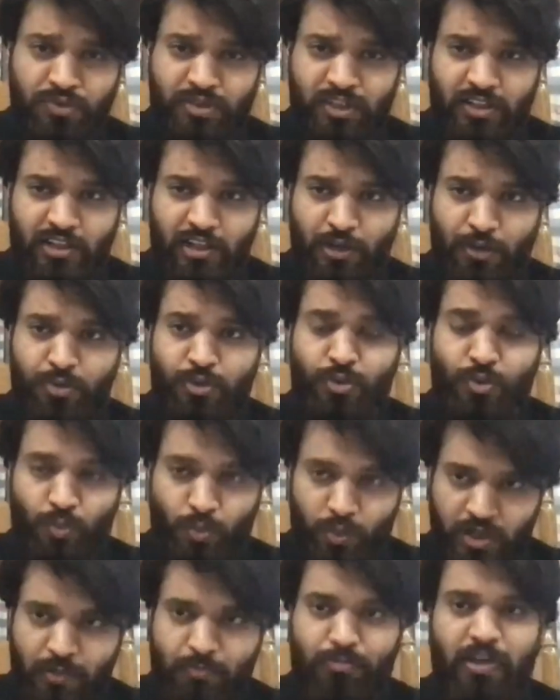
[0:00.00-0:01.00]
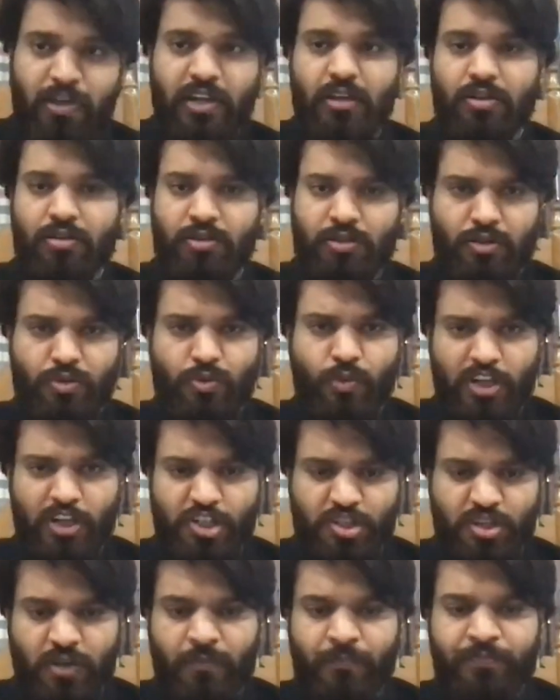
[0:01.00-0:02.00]
it down to one particular
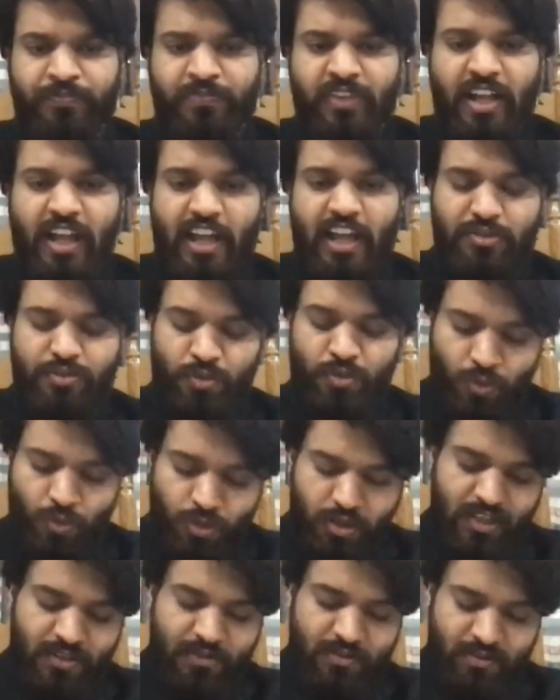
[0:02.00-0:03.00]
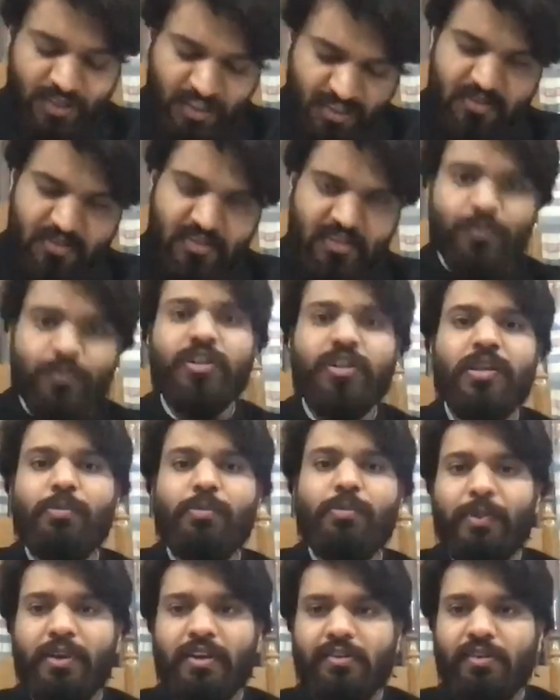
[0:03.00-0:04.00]
question as to, okay, this is what the
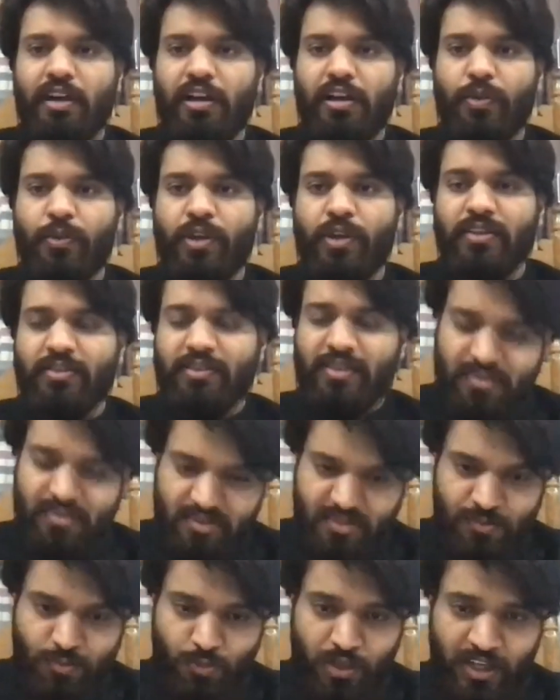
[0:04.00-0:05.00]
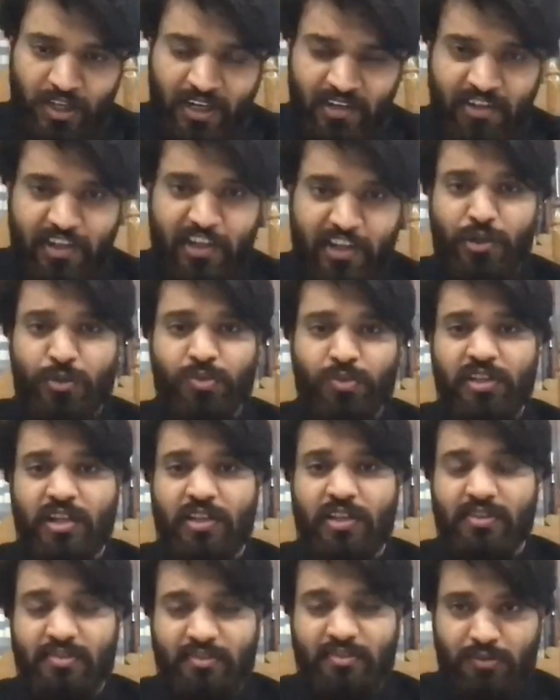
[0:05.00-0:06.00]
paper is arguing, this is what I intend to say,
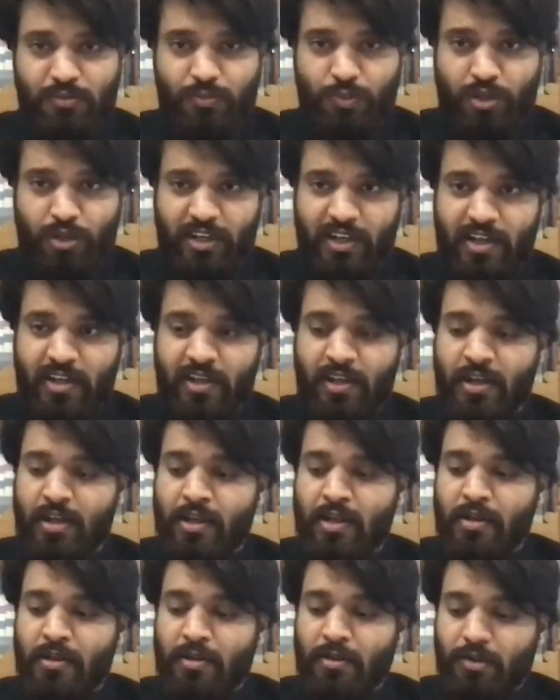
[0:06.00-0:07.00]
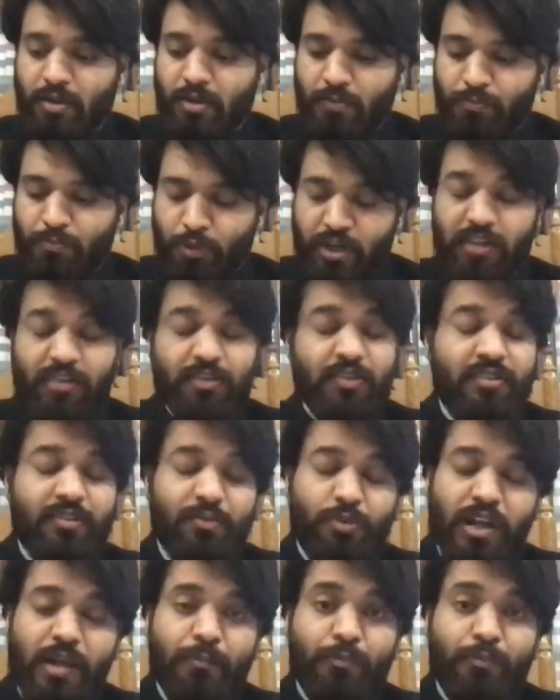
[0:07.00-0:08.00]
this is what I put in, this is
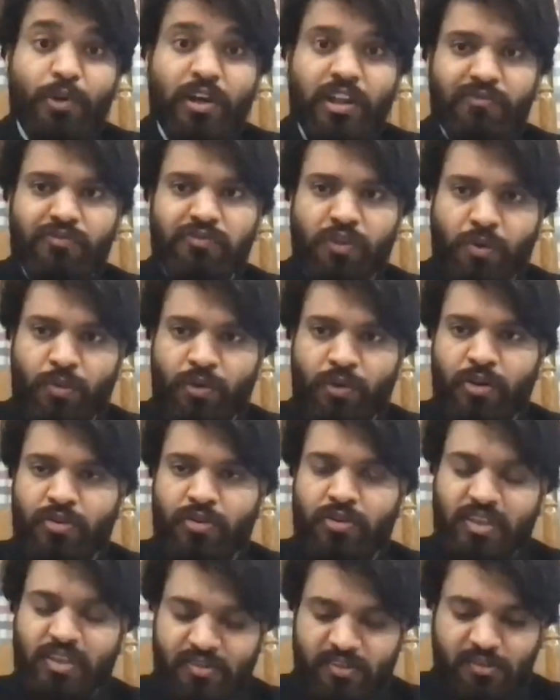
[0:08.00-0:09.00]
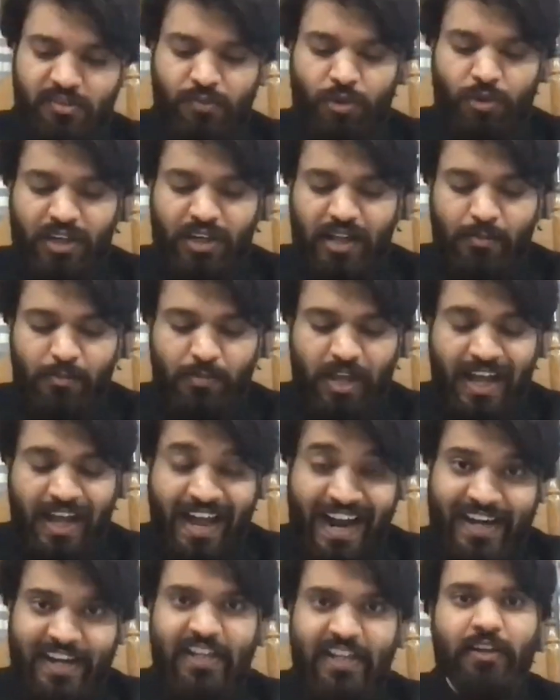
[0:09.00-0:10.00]
what I'm putting forward, this is what I am
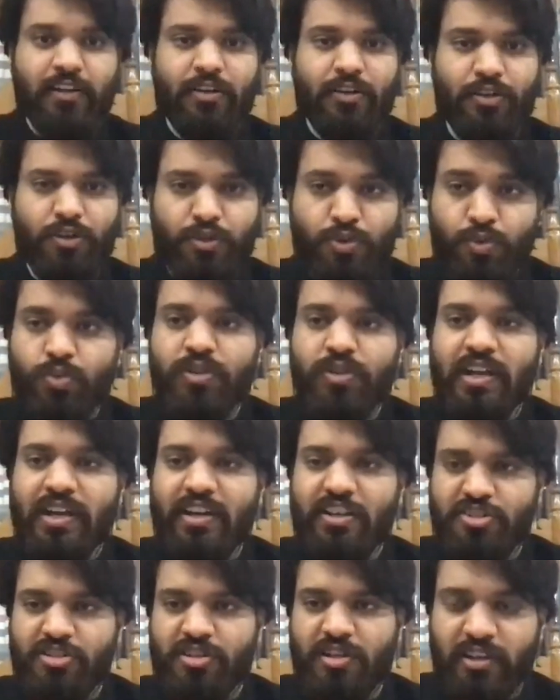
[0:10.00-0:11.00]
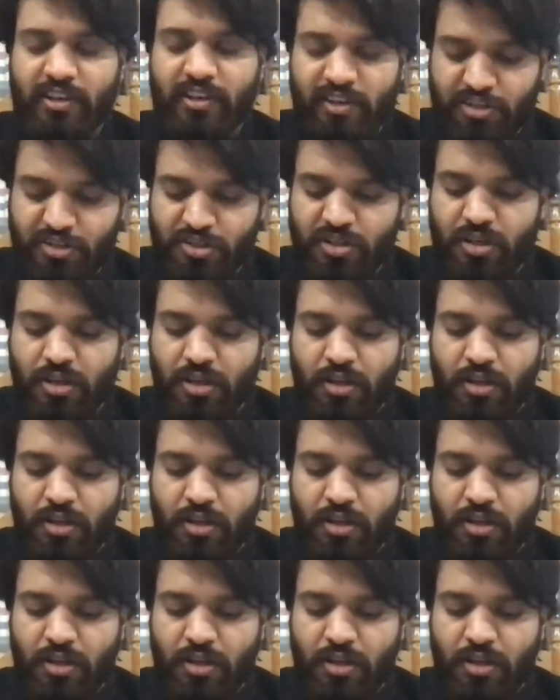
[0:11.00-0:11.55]
adding to the additional literature,